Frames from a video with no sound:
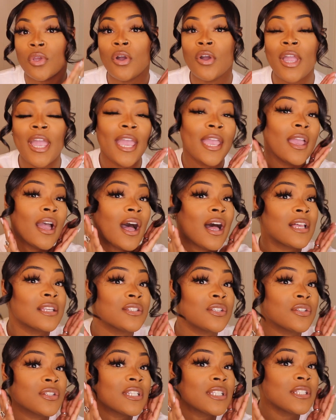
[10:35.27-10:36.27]
Okay,
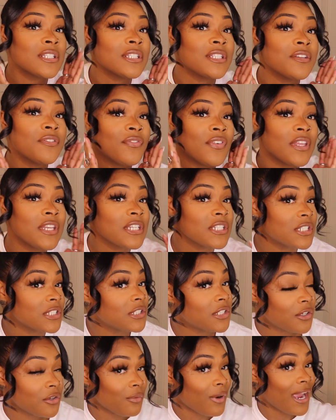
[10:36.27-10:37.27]
y'all, so this is the finished
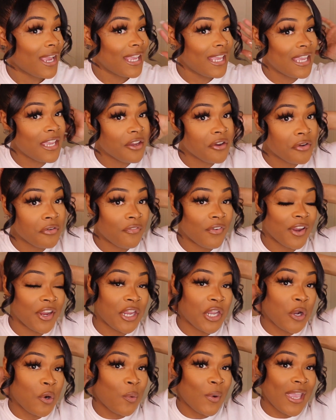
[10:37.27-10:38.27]
look right here.
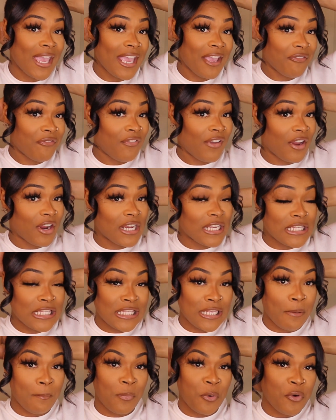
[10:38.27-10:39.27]
Very quick, very
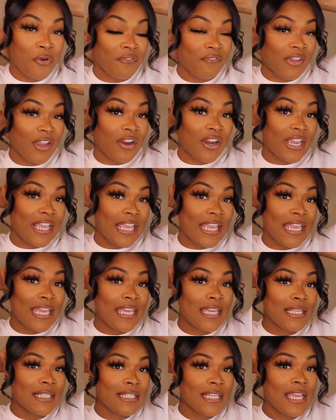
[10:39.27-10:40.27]
simple, and very
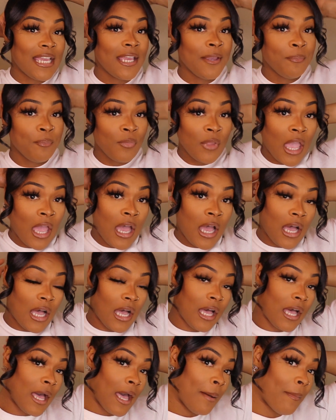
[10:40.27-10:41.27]
easy.
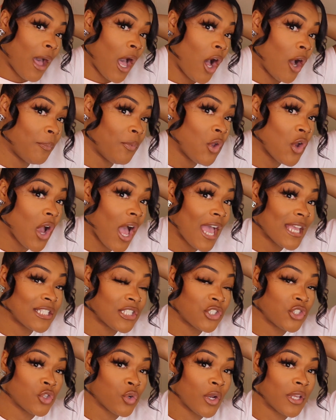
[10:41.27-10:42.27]
I hope you
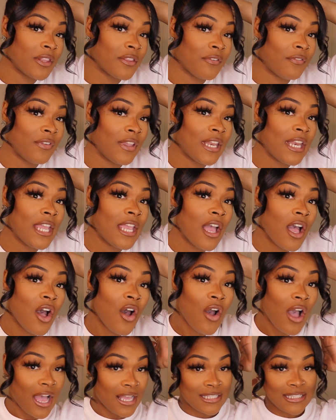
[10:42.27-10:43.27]
guys enjoyed the video.
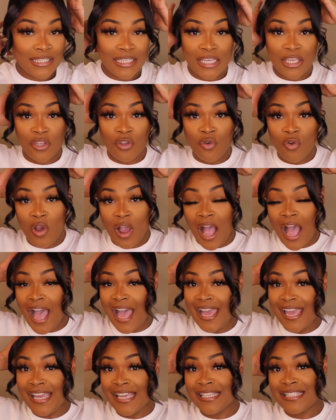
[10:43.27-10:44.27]
I see you
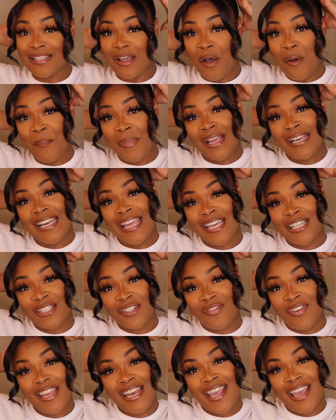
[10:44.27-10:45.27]
guys on my
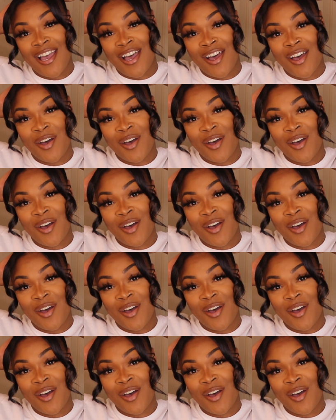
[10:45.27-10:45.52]
next video.